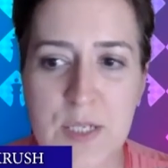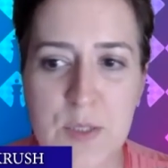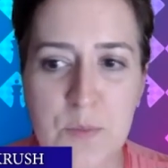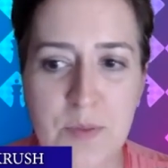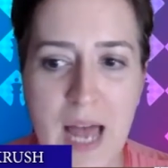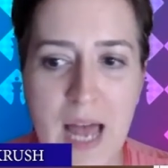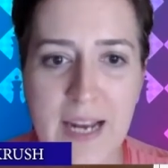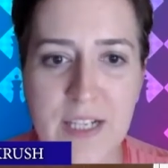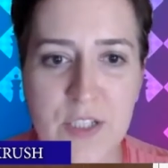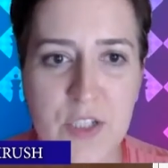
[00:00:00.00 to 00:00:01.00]
to
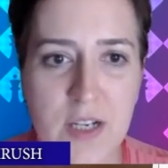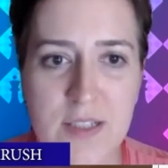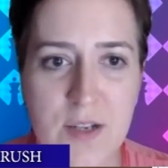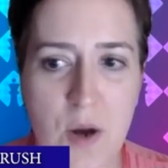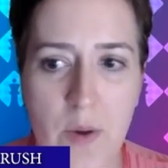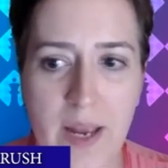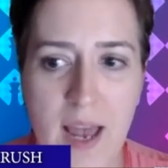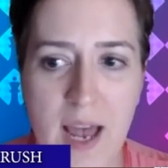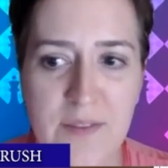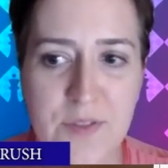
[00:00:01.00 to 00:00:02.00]
black just going
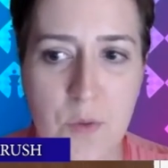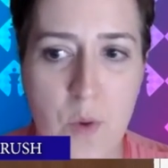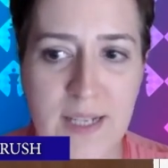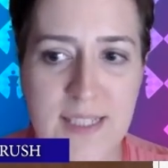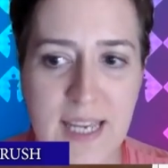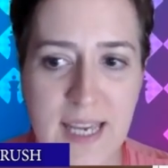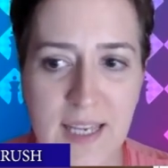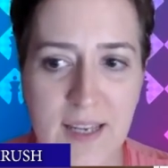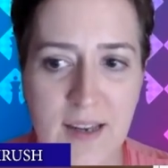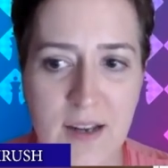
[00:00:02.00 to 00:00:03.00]
after white's king,